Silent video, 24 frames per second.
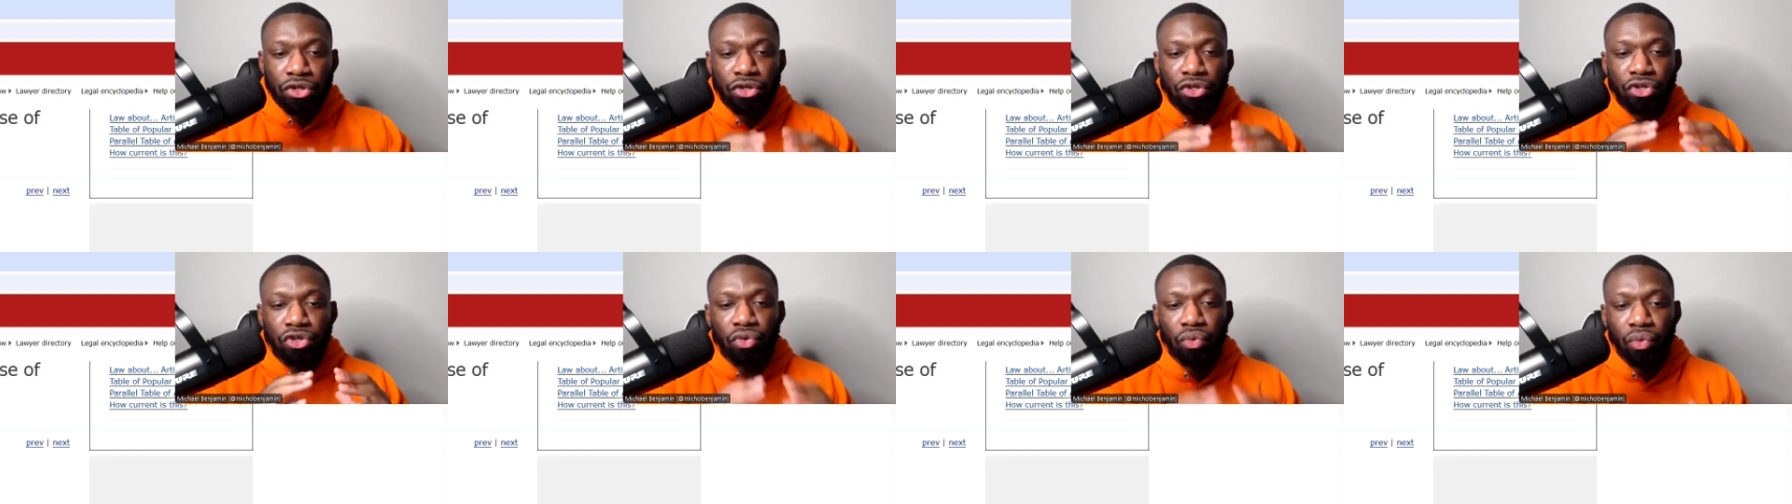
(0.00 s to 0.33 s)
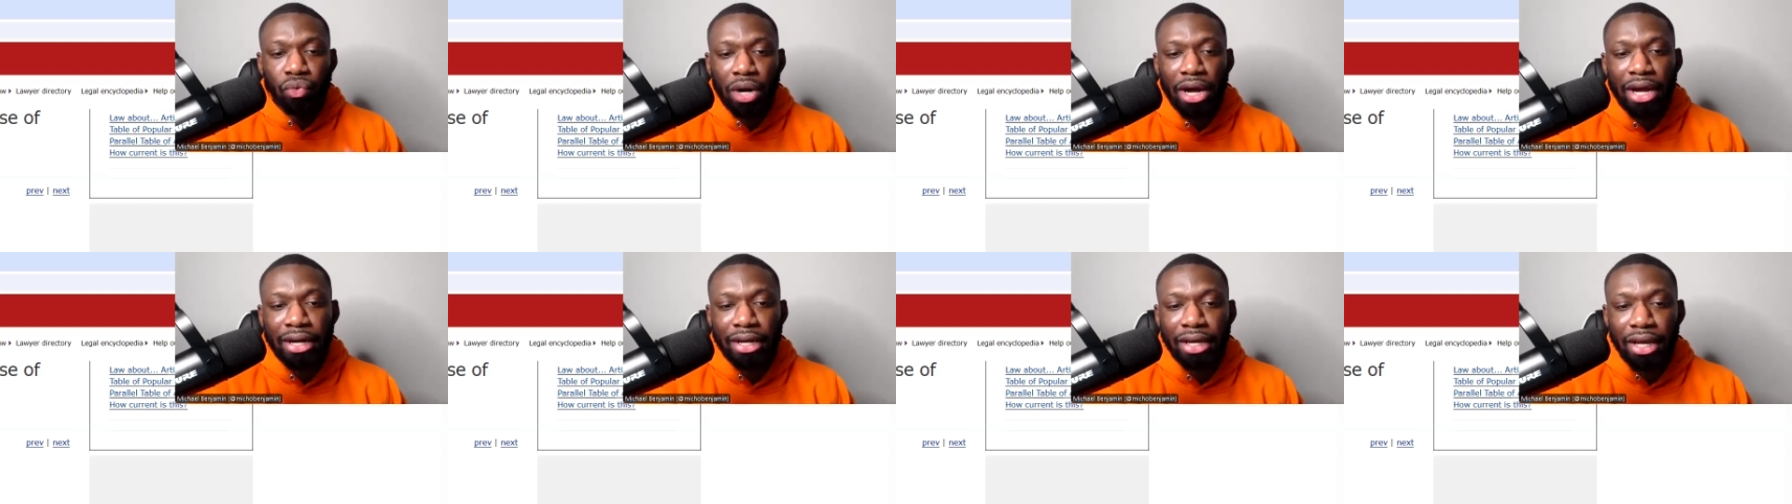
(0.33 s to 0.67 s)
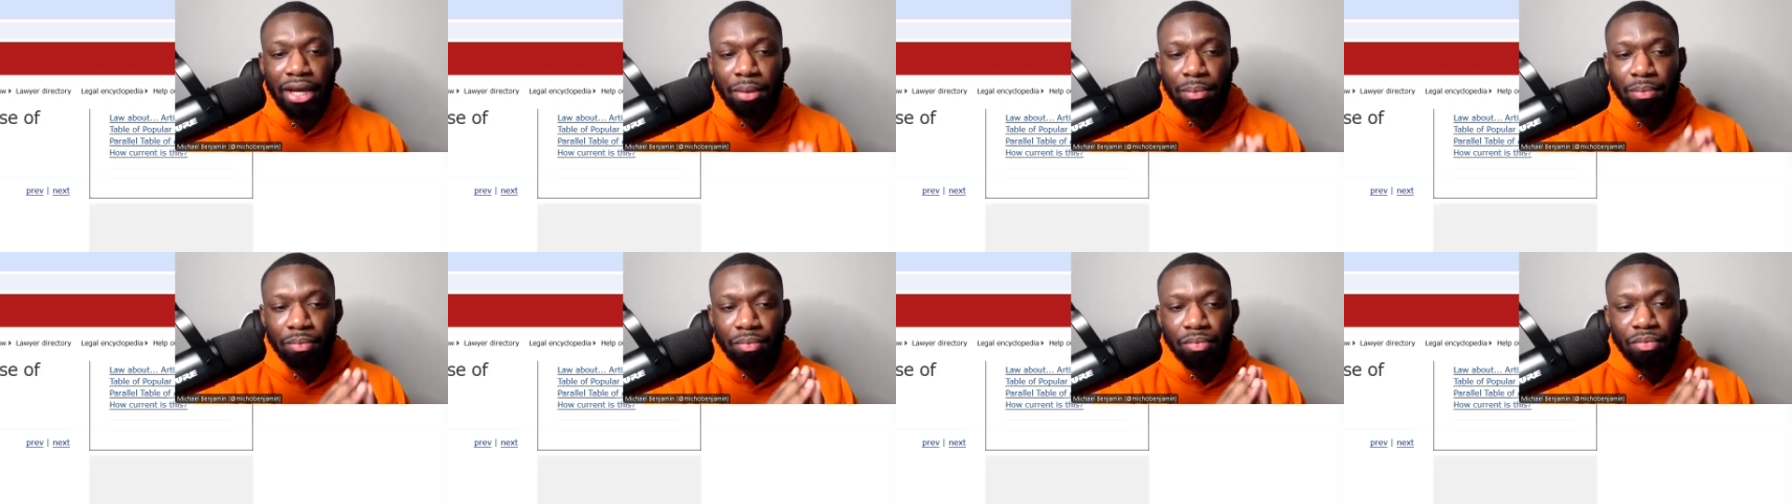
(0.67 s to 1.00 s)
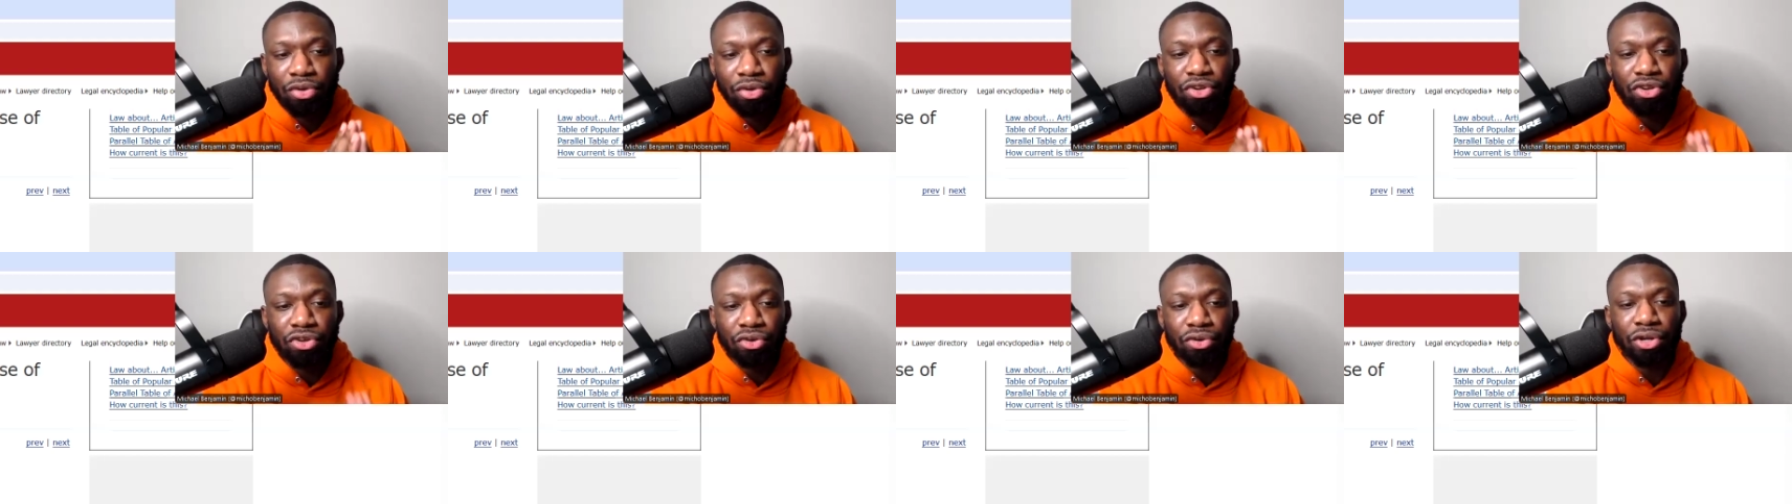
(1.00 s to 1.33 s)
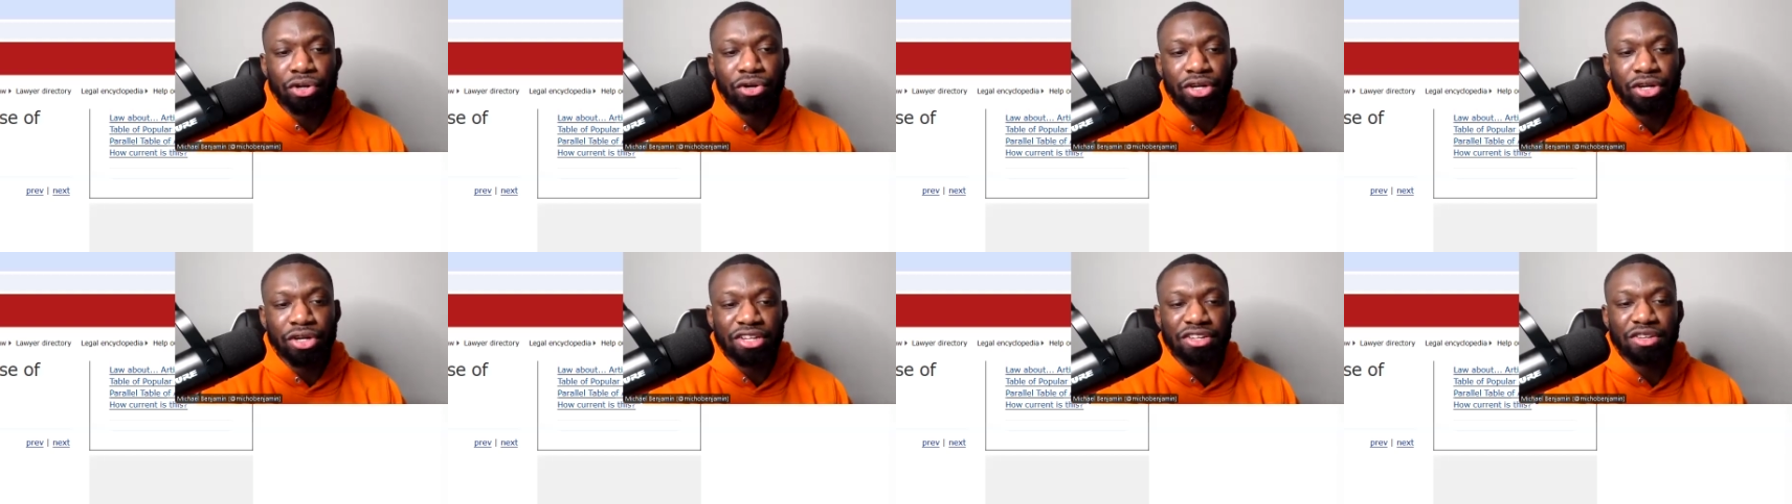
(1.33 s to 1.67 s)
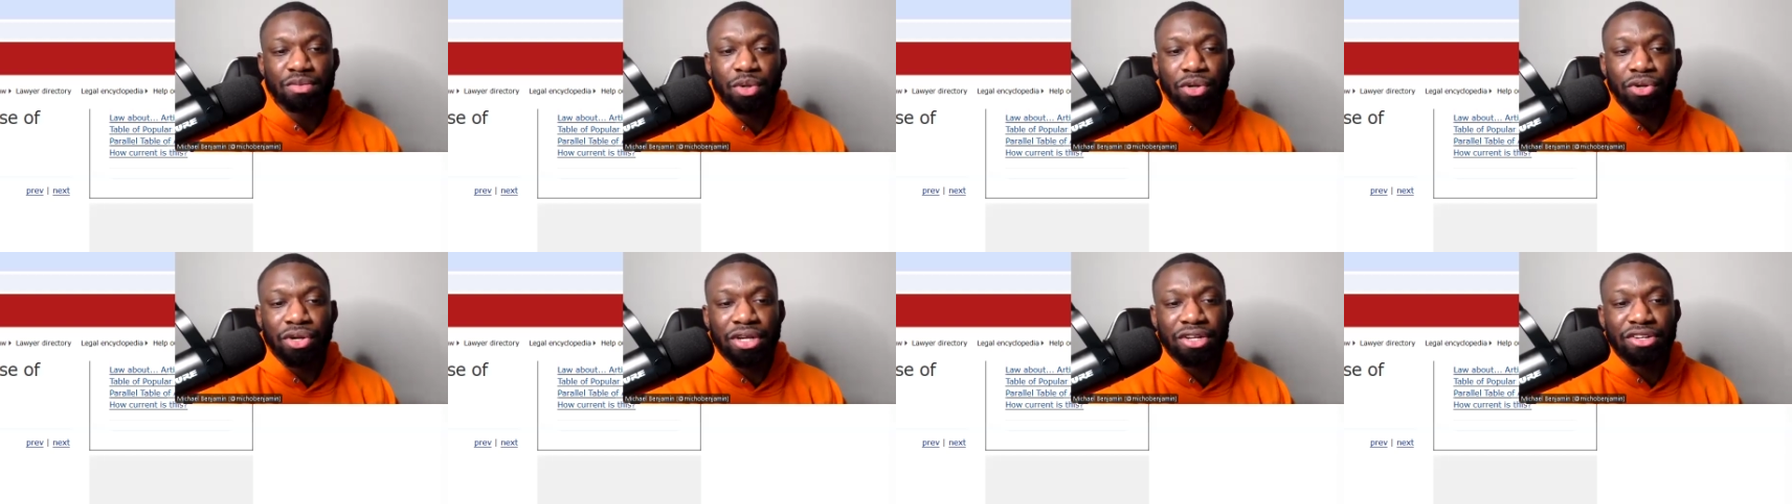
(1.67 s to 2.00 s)
you want to do your
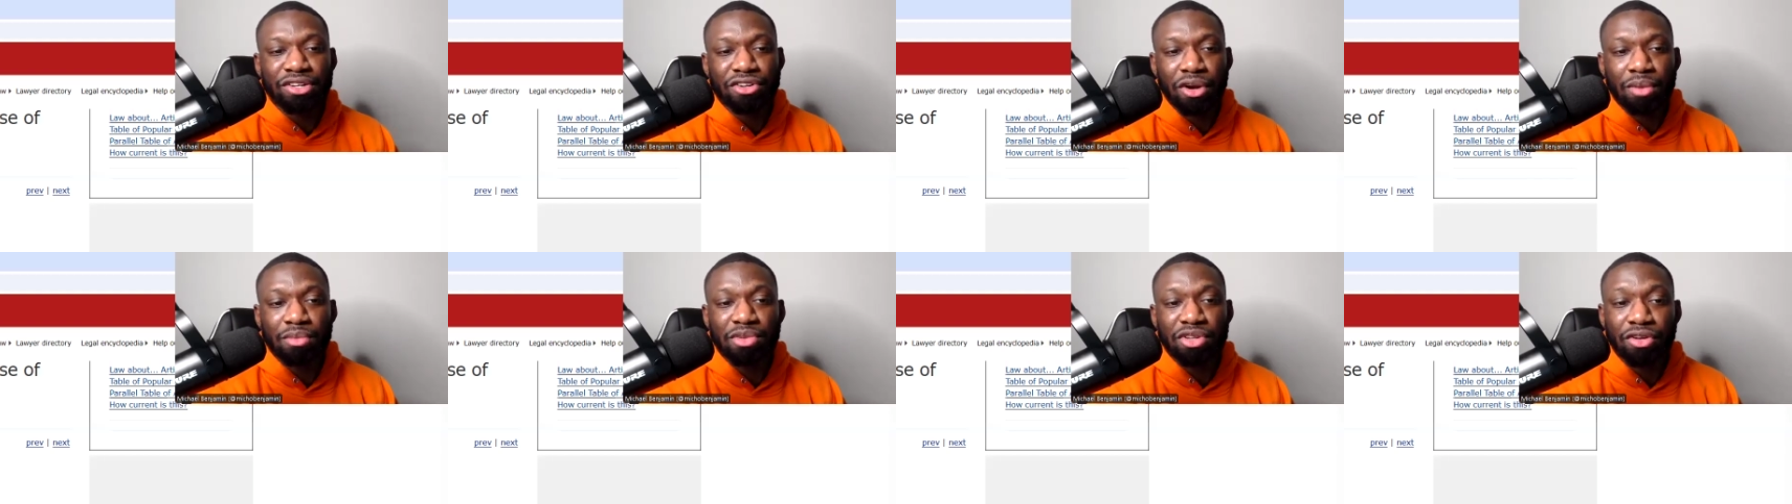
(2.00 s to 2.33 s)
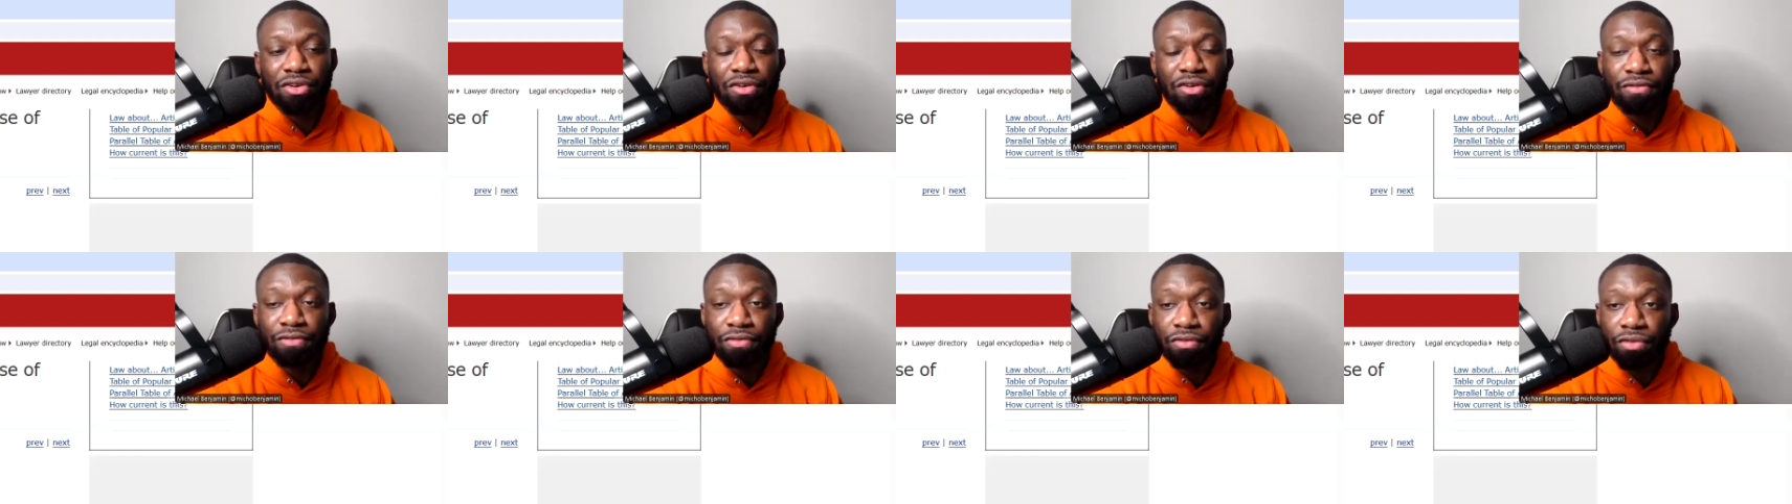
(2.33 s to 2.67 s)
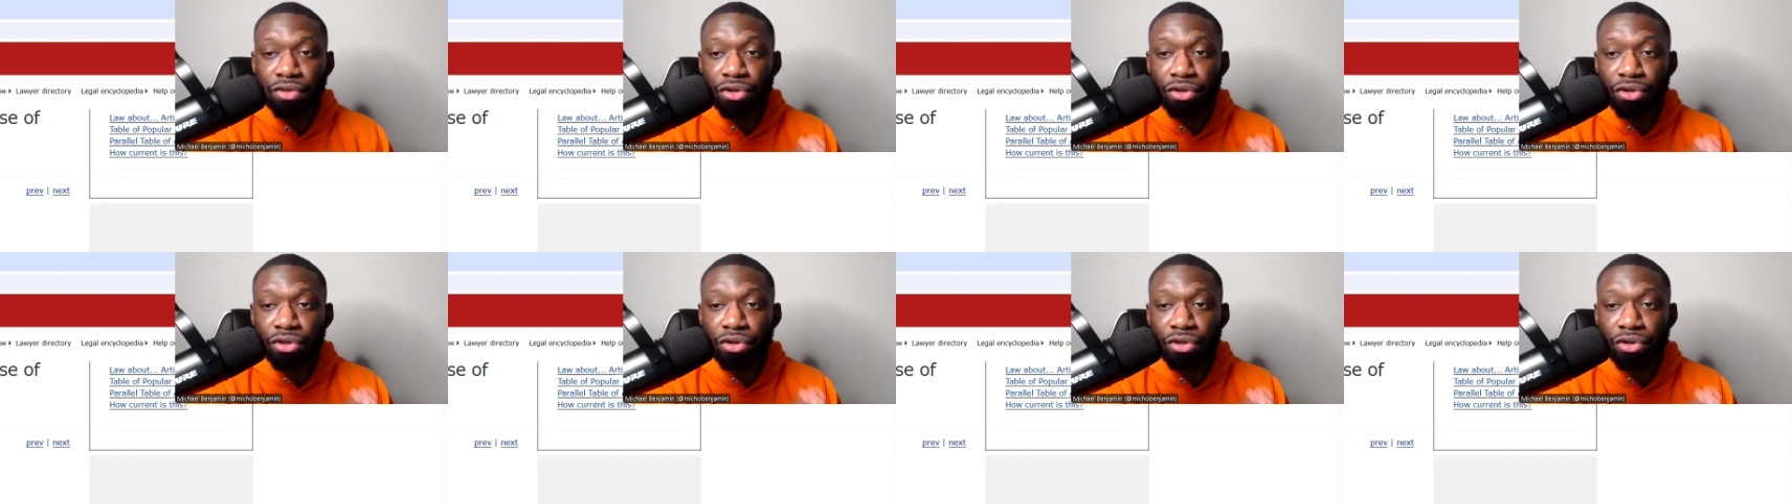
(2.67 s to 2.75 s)
dispute in terms of